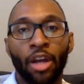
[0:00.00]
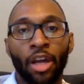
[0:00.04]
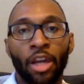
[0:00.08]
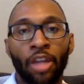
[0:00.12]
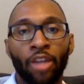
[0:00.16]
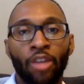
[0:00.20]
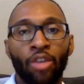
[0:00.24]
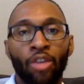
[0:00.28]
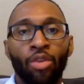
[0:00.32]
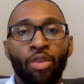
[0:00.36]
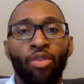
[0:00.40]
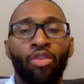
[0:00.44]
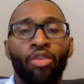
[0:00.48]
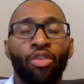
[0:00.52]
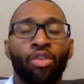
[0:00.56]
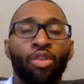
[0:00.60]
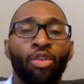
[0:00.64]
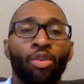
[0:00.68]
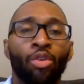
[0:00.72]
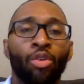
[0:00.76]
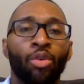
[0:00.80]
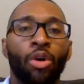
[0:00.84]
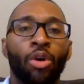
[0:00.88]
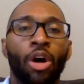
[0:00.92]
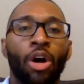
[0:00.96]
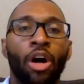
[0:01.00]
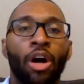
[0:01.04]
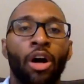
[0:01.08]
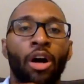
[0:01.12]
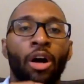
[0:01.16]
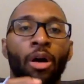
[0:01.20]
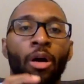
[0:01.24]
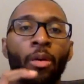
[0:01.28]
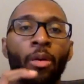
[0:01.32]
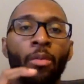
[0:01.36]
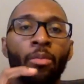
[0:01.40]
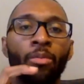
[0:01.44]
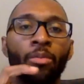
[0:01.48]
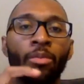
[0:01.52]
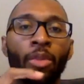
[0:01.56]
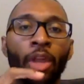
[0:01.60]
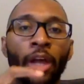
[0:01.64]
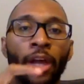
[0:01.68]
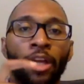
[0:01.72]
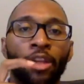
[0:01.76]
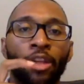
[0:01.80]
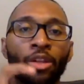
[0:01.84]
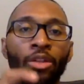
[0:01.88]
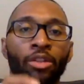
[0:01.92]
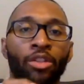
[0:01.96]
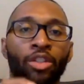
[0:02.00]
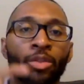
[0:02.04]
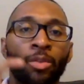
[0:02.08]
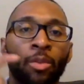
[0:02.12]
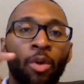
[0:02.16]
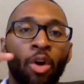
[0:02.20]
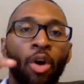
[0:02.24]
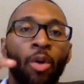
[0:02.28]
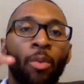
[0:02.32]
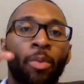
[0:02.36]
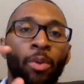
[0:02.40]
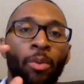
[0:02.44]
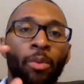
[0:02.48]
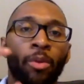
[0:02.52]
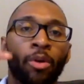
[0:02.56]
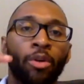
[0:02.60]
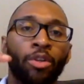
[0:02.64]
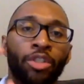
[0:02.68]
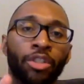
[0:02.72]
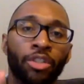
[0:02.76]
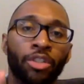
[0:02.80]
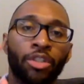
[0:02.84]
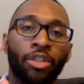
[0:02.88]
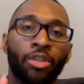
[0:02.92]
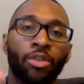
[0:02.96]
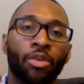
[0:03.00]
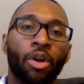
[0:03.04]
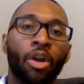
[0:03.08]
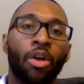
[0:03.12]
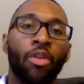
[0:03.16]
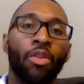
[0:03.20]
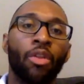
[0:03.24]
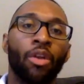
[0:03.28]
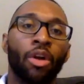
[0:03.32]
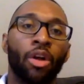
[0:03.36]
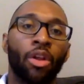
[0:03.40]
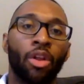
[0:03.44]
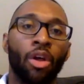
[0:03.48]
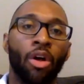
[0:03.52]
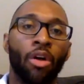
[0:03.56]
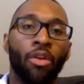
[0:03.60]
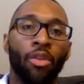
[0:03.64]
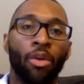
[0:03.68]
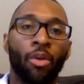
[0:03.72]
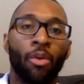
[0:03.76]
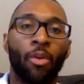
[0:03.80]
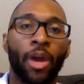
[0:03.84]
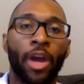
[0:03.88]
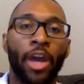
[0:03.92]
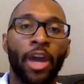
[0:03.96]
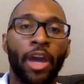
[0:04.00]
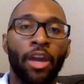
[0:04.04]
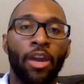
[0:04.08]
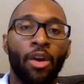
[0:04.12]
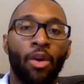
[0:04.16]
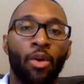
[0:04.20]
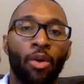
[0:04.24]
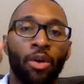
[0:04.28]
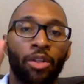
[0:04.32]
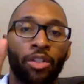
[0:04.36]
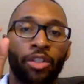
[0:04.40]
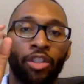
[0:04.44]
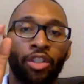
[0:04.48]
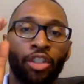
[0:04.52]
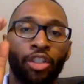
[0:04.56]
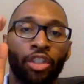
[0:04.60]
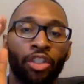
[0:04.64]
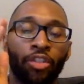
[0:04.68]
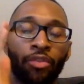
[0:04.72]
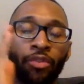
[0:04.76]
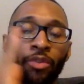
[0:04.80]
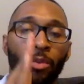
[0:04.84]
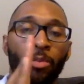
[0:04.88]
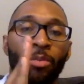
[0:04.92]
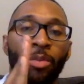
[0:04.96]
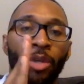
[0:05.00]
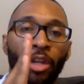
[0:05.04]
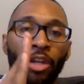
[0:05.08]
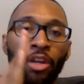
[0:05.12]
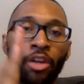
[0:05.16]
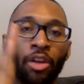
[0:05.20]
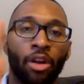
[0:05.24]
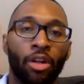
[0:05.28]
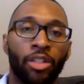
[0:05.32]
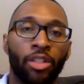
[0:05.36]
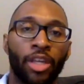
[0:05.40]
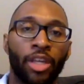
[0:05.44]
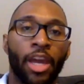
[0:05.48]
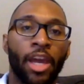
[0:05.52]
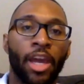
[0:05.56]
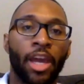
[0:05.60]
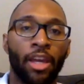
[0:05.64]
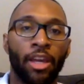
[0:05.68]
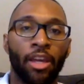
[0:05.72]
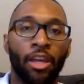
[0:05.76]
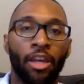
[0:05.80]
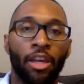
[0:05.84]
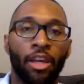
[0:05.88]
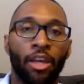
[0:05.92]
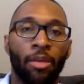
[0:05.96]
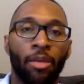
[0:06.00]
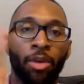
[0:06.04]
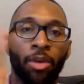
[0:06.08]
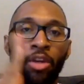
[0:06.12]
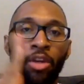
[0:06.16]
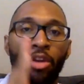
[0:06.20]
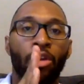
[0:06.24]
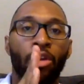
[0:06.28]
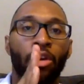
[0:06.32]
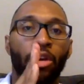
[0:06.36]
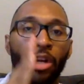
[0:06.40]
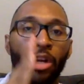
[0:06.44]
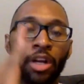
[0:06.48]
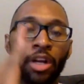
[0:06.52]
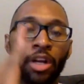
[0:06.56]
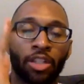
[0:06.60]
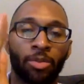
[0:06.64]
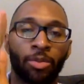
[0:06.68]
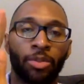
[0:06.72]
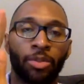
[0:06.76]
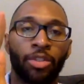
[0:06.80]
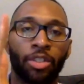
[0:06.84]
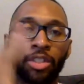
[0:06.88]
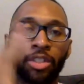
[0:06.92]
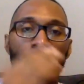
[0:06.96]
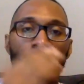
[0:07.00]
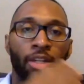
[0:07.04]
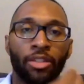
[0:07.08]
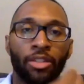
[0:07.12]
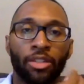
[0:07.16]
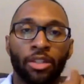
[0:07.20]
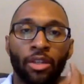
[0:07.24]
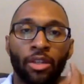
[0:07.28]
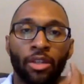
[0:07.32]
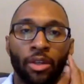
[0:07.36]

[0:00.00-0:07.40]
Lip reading: And do you do like small promotions along the way, or is it just from BDR to AE, BDR to customer success?